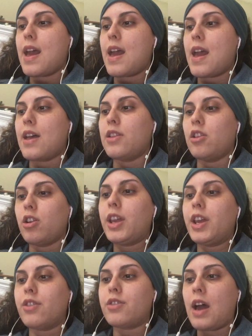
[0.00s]
And look
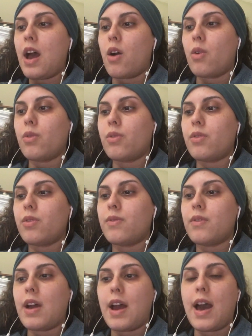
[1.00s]
here now.
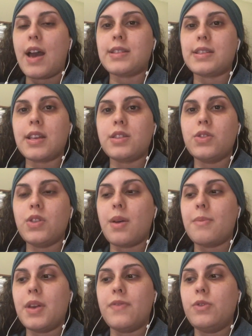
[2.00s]
I said to
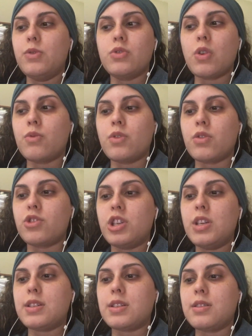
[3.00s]
them, if you don't know
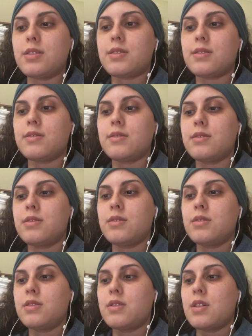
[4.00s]
Jesus,
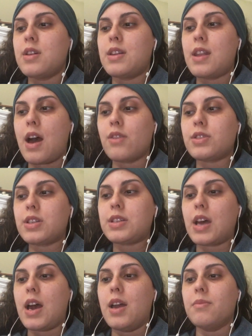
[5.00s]
now's the
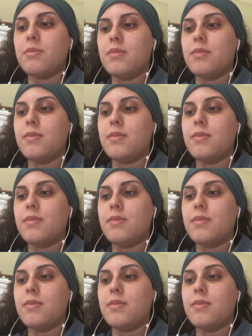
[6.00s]
time.